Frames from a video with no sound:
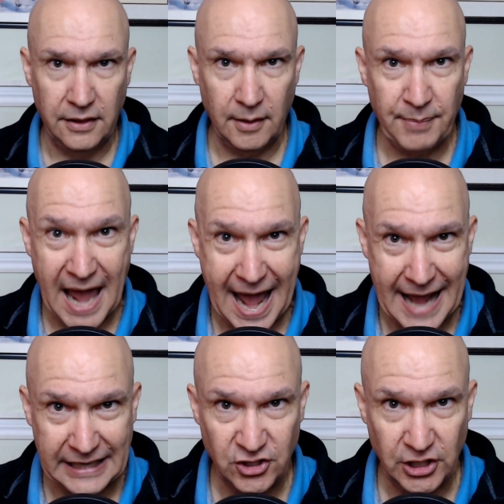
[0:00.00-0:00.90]

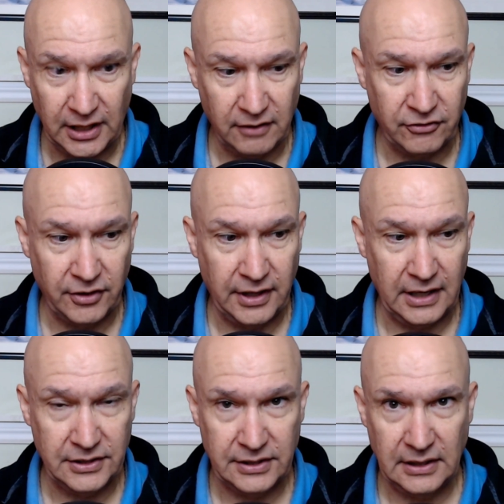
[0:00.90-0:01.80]
packaging for
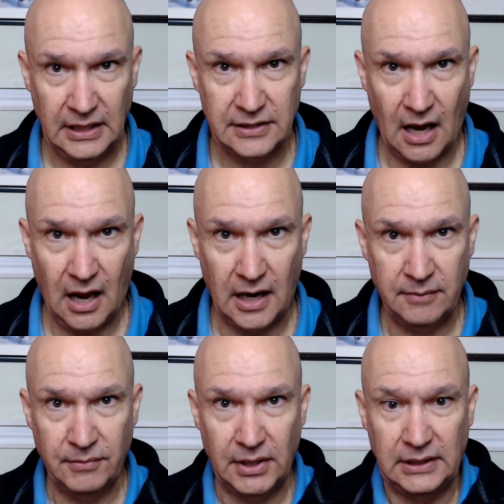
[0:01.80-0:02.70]
this is
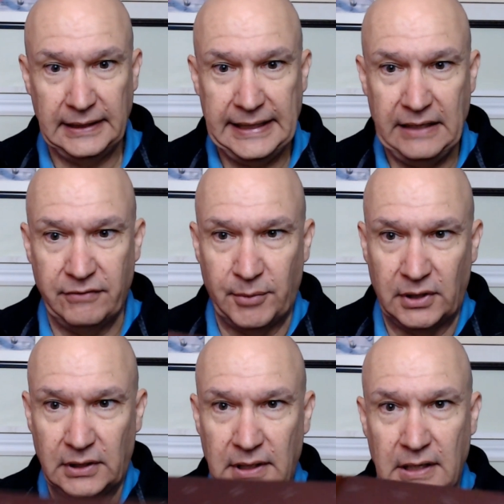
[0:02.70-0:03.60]

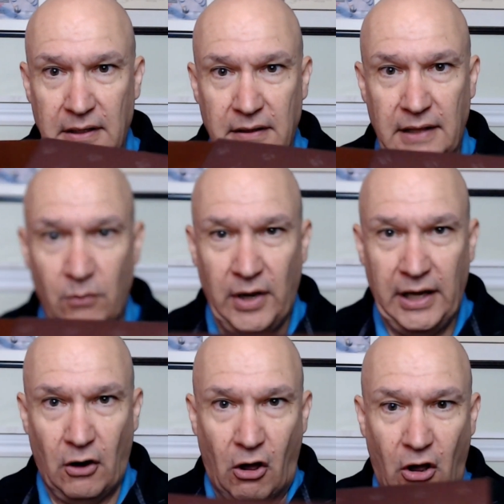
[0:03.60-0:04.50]
unbelievable. They
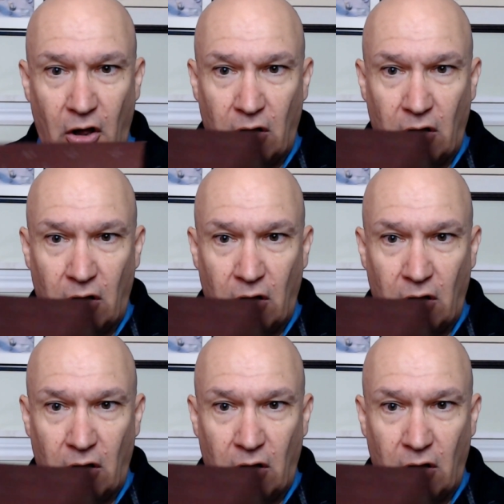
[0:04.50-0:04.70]
went all